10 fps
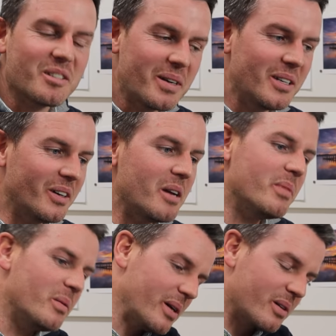It was a bit
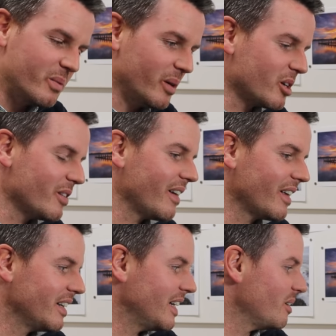annoying, but we'll, we'll correct
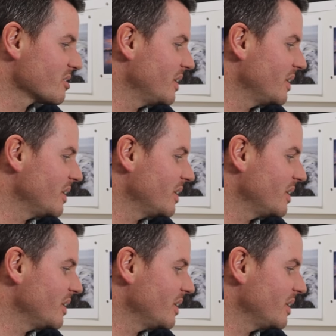that now.